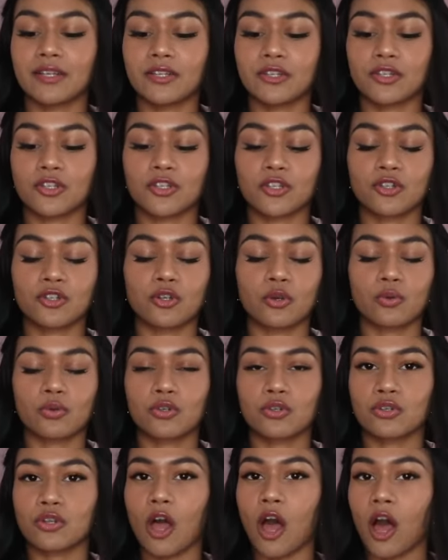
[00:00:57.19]
is just so
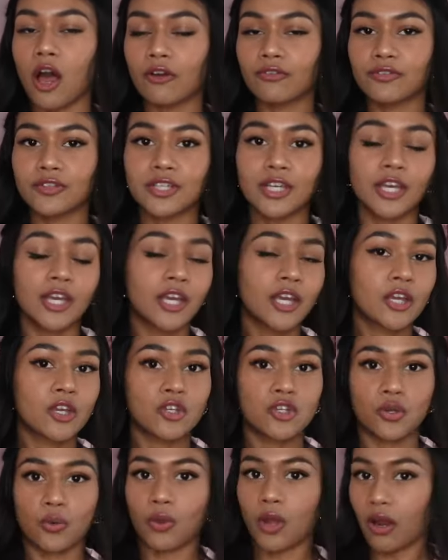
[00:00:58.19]
soft,
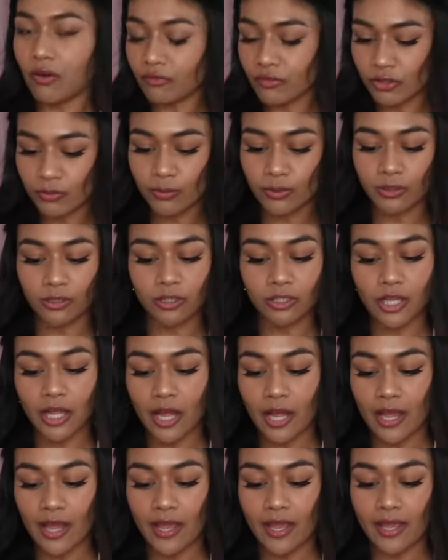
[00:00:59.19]
so comfortable,
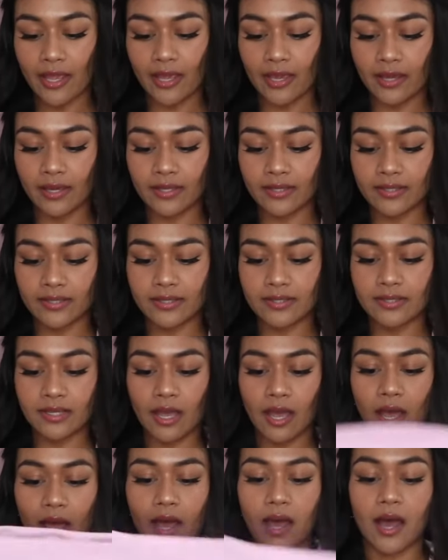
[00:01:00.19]
and
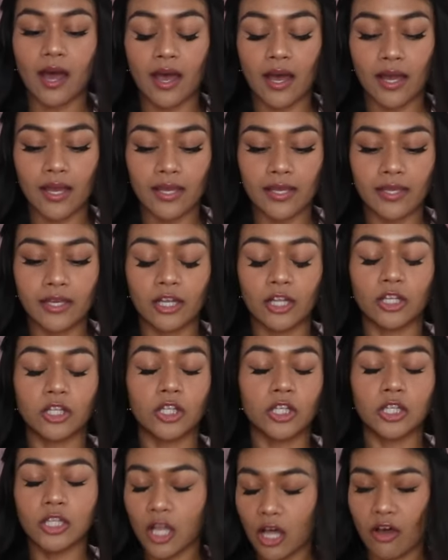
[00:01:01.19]
I
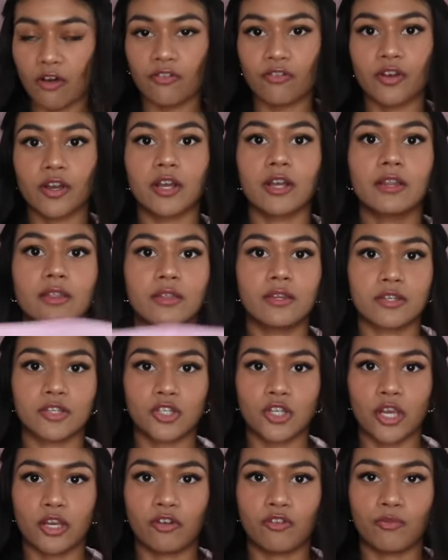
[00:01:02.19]
love this
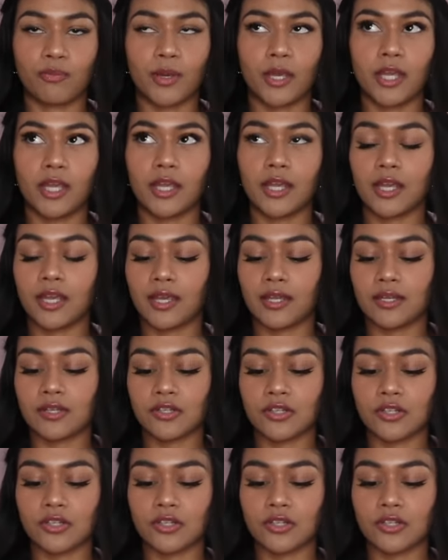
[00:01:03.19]
shade of pink. It is